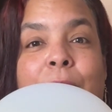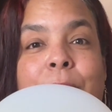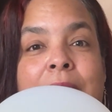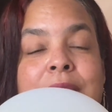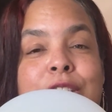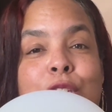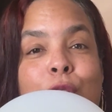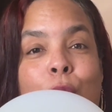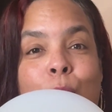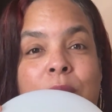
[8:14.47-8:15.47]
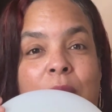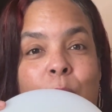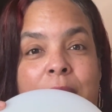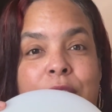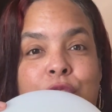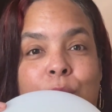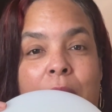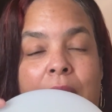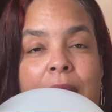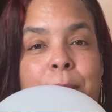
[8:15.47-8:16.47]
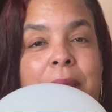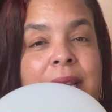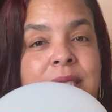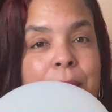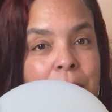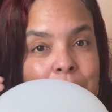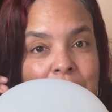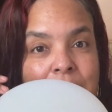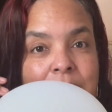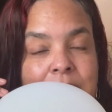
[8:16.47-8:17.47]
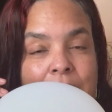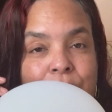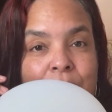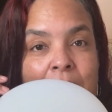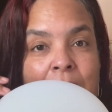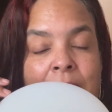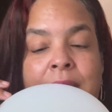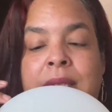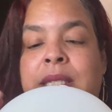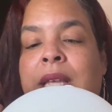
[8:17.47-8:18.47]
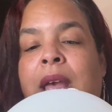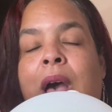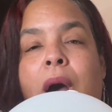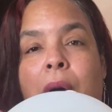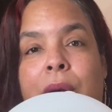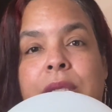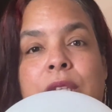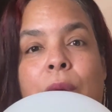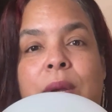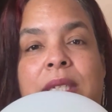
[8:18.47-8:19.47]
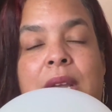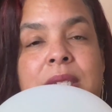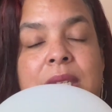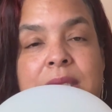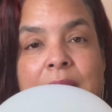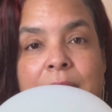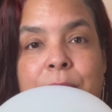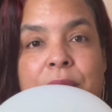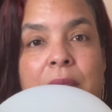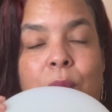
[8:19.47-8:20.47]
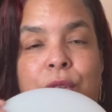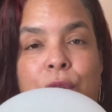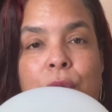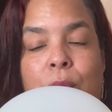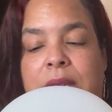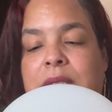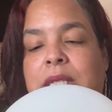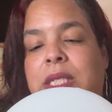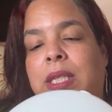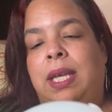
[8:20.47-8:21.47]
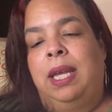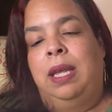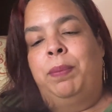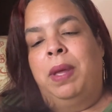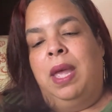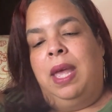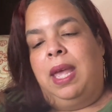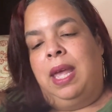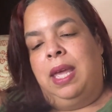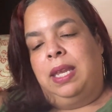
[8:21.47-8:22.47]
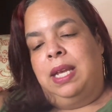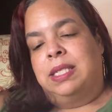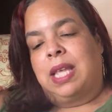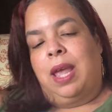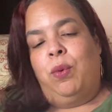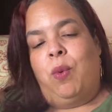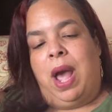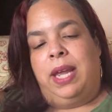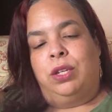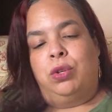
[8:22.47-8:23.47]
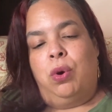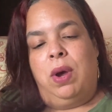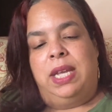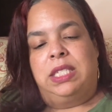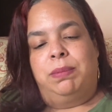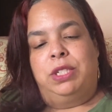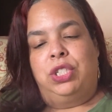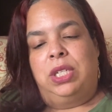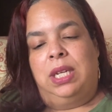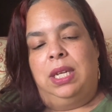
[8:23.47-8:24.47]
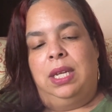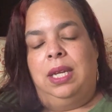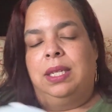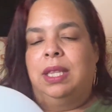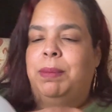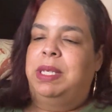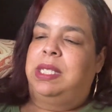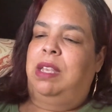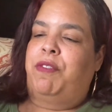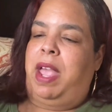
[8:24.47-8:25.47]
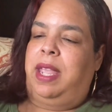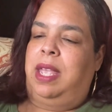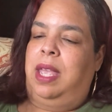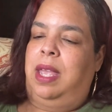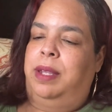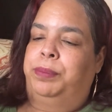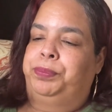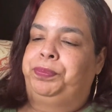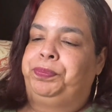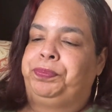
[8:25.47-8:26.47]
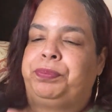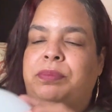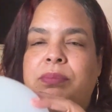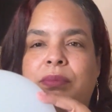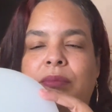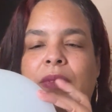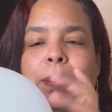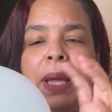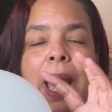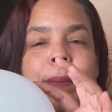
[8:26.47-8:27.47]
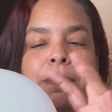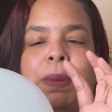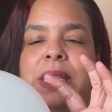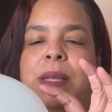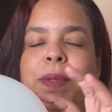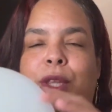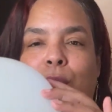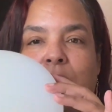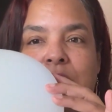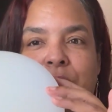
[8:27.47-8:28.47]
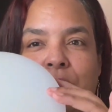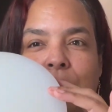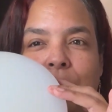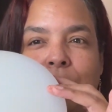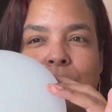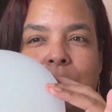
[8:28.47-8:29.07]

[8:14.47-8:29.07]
It slowly wakes you up, like to mimic the sunrise. Also, it does the same thing when you're going to sleep. It is a white noise machine. Let me see if I can play some of the noise for you.